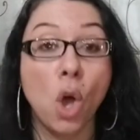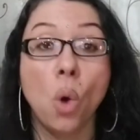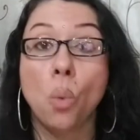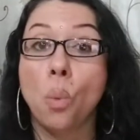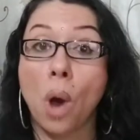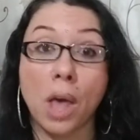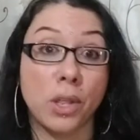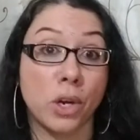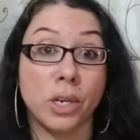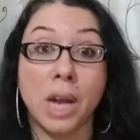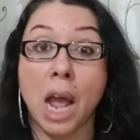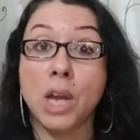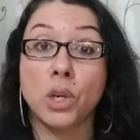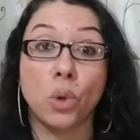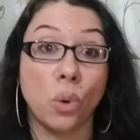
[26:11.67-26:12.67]
whether or
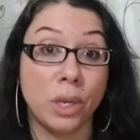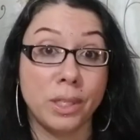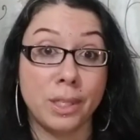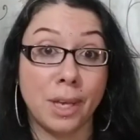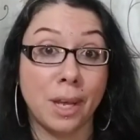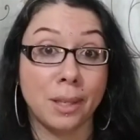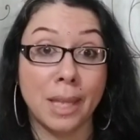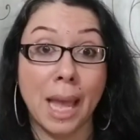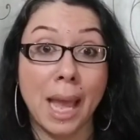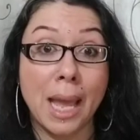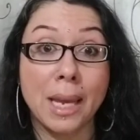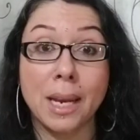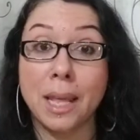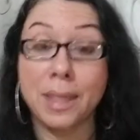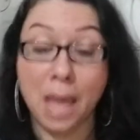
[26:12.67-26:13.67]
not you're going to get laid
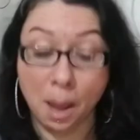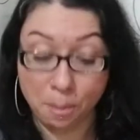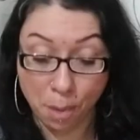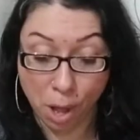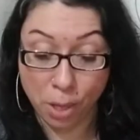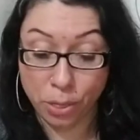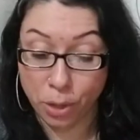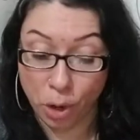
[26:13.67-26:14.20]
in that month